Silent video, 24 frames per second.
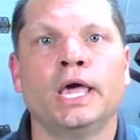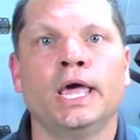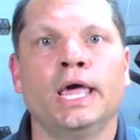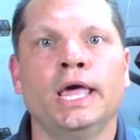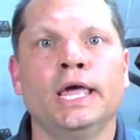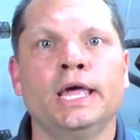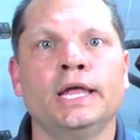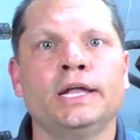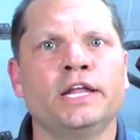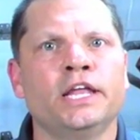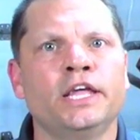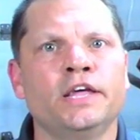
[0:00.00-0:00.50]

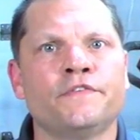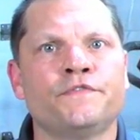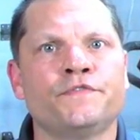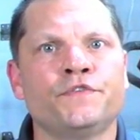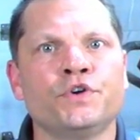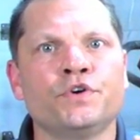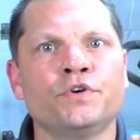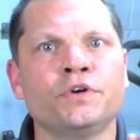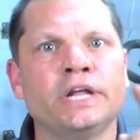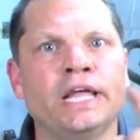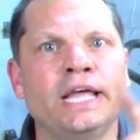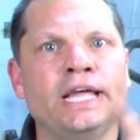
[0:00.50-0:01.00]
And if you're
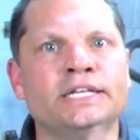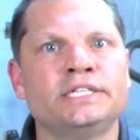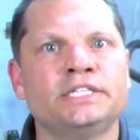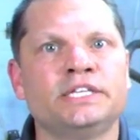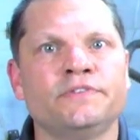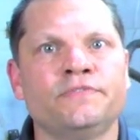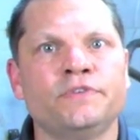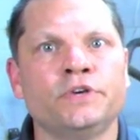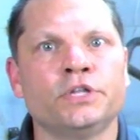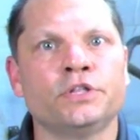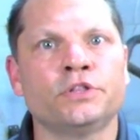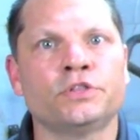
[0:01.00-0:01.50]
an A T
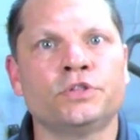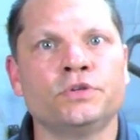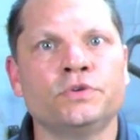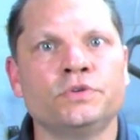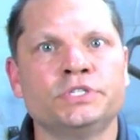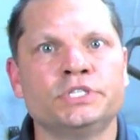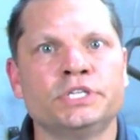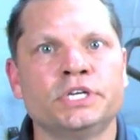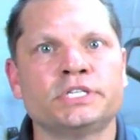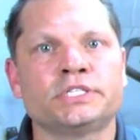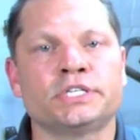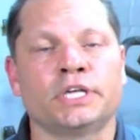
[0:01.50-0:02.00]
V
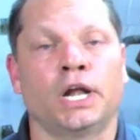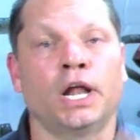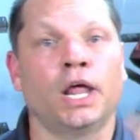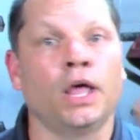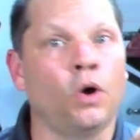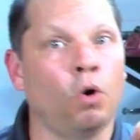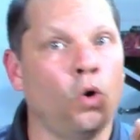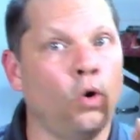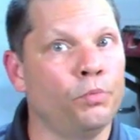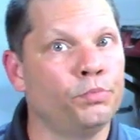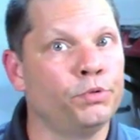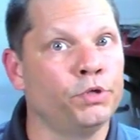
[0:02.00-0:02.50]
enthusiast, and I
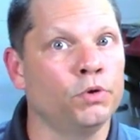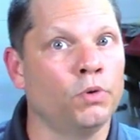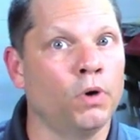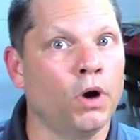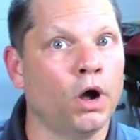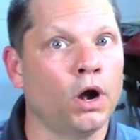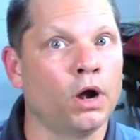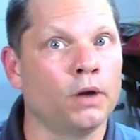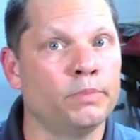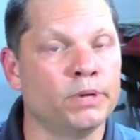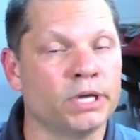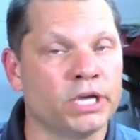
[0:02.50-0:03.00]
hope you
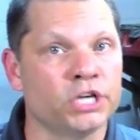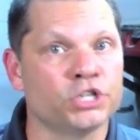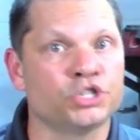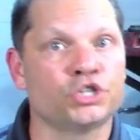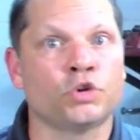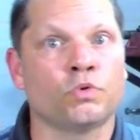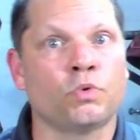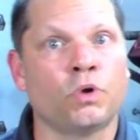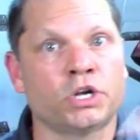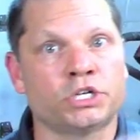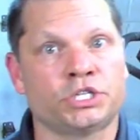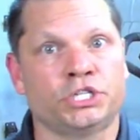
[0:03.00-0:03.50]
are because you're
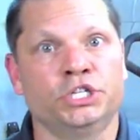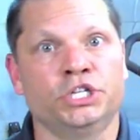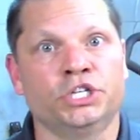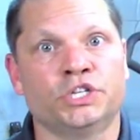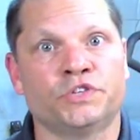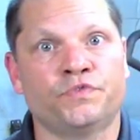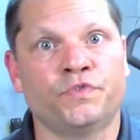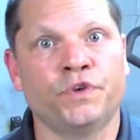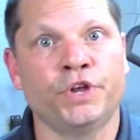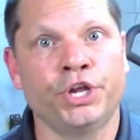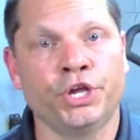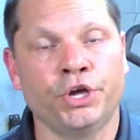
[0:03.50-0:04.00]
watching this
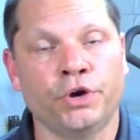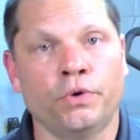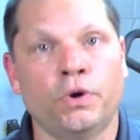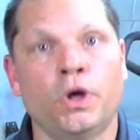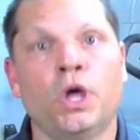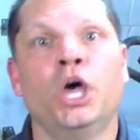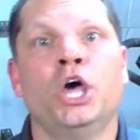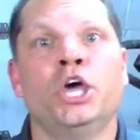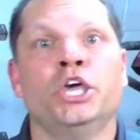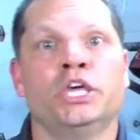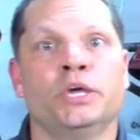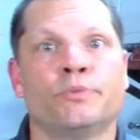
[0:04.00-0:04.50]
video,
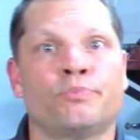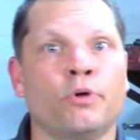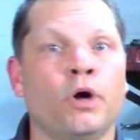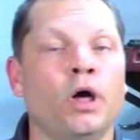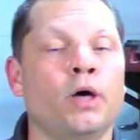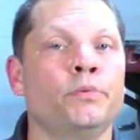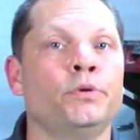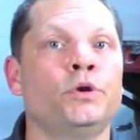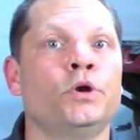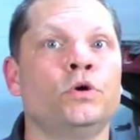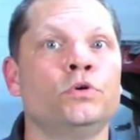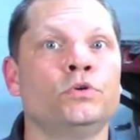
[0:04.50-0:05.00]
you probably know